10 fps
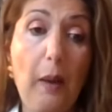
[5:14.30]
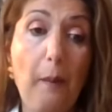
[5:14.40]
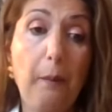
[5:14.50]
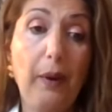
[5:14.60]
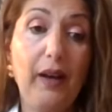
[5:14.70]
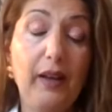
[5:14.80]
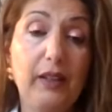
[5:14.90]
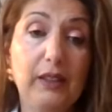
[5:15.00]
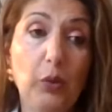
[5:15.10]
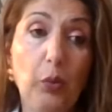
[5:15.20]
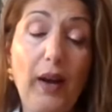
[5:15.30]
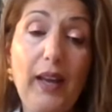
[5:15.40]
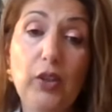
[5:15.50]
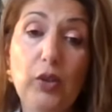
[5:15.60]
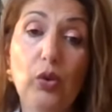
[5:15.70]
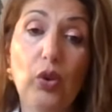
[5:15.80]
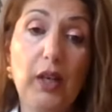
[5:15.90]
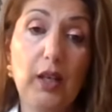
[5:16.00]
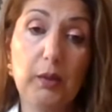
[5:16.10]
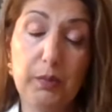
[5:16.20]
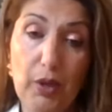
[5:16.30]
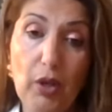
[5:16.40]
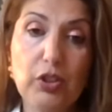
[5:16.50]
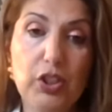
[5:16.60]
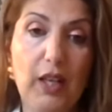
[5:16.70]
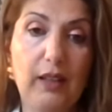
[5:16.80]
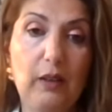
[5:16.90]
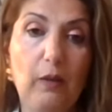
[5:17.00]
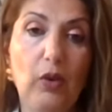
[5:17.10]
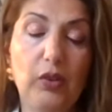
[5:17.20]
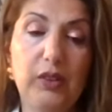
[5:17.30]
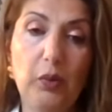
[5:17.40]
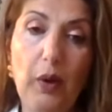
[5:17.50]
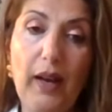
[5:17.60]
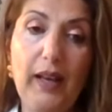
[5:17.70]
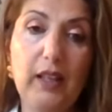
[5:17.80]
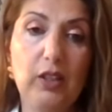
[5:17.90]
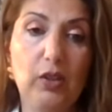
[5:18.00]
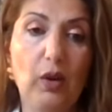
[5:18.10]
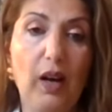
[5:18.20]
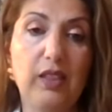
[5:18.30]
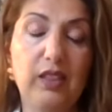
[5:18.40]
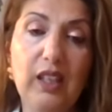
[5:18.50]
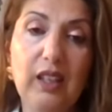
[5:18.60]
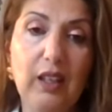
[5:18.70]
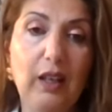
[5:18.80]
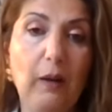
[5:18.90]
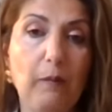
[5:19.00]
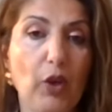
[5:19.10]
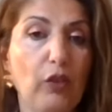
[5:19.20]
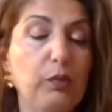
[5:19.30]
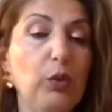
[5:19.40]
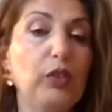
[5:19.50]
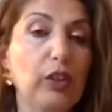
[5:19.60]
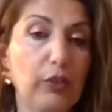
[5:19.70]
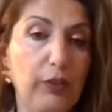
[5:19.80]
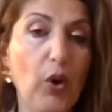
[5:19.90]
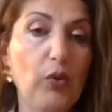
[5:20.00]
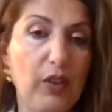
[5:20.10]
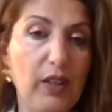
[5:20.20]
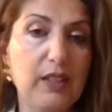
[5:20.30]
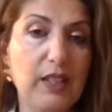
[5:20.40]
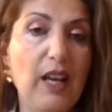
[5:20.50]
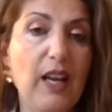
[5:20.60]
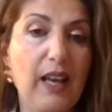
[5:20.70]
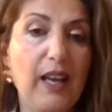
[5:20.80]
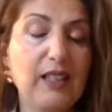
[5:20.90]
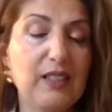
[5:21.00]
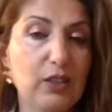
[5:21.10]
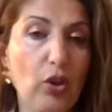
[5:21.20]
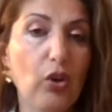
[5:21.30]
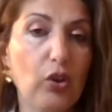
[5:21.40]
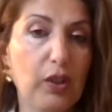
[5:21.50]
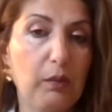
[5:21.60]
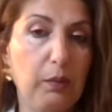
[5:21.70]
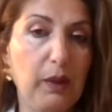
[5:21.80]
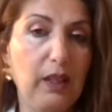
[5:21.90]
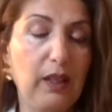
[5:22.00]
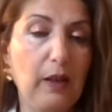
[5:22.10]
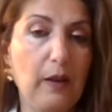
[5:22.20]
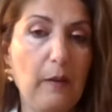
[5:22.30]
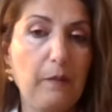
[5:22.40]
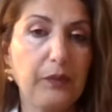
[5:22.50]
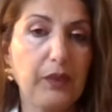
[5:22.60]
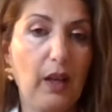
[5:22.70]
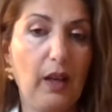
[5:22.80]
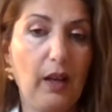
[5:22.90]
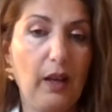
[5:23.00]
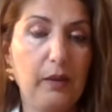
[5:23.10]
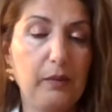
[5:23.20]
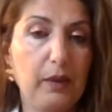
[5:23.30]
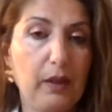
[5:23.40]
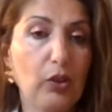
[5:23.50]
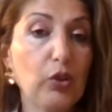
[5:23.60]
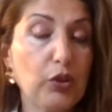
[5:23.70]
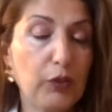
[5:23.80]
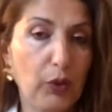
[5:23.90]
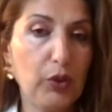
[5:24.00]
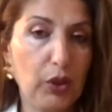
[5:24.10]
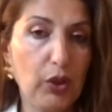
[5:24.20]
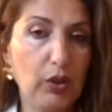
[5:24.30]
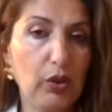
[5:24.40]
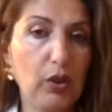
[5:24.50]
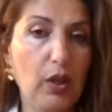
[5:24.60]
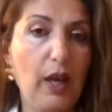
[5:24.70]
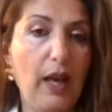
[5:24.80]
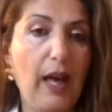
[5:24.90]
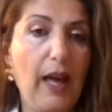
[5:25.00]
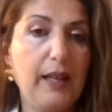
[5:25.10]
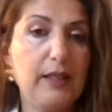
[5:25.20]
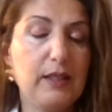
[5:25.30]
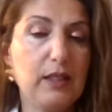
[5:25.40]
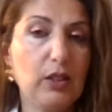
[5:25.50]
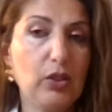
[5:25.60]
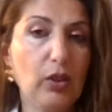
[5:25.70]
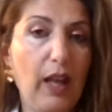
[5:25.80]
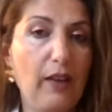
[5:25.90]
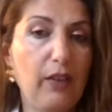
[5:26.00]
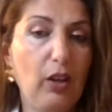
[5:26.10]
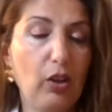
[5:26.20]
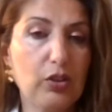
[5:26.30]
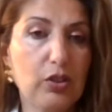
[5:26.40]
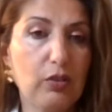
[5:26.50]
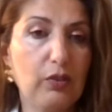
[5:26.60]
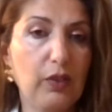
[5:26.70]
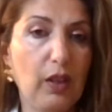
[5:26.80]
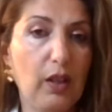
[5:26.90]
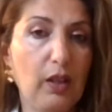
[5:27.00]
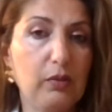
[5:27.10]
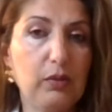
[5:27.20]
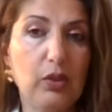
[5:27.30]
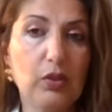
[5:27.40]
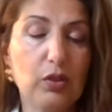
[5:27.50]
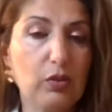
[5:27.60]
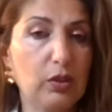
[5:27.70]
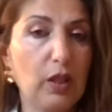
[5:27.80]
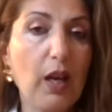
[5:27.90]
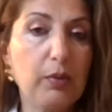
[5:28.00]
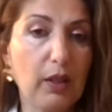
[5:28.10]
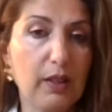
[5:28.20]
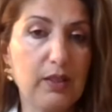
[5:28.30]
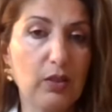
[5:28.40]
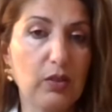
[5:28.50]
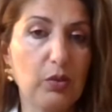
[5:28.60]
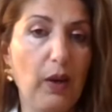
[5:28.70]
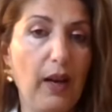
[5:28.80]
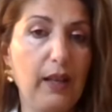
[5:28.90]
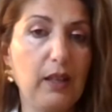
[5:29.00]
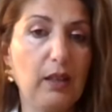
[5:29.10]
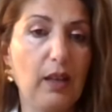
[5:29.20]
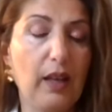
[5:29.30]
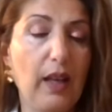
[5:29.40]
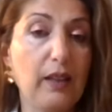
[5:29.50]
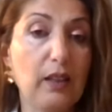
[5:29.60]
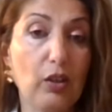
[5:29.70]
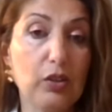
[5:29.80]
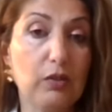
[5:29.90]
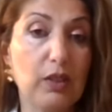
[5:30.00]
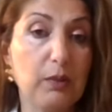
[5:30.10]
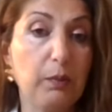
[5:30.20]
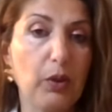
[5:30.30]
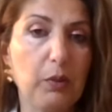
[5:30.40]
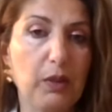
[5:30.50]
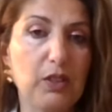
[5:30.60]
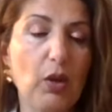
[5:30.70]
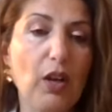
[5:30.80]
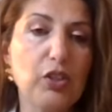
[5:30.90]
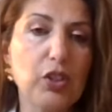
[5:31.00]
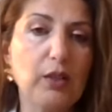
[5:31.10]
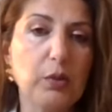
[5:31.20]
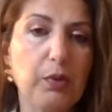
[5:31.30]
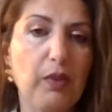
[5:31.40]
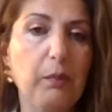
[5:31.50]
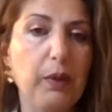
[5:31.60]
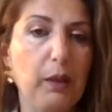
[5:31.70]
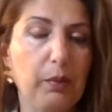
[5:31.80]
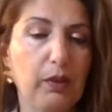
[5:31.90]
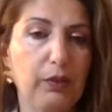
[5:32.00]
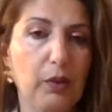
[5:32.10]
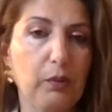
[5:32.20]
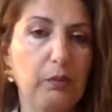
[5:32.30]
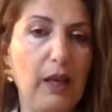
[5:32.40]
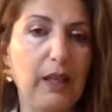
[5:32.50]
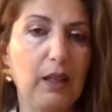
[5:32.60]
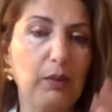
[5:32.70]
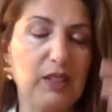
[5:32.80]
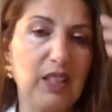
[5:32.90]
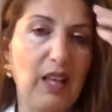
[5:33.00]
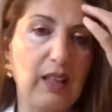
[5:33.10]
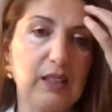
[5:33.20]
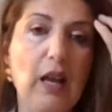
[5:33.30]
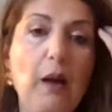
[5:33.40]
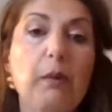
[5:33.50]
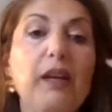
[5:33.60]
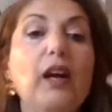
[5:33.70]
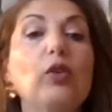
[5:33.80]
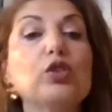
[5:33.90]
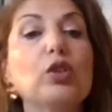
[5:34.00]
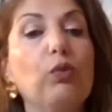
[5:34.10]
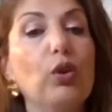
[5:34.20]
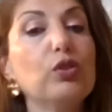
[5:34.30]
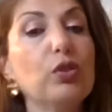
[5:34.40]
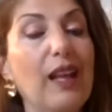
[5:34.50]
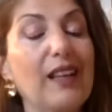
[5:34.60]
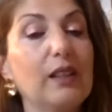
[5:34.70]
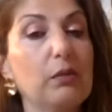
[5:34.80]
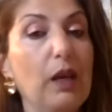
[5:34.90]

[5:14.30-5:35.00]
but the way you're going to approach it or the way you are thinking of moving forward is not going to be good for you, and you'll have lots of sort of turbulence on the way, and lots of disappointment. So I try to prevent people from making mistakes, but I also want to let them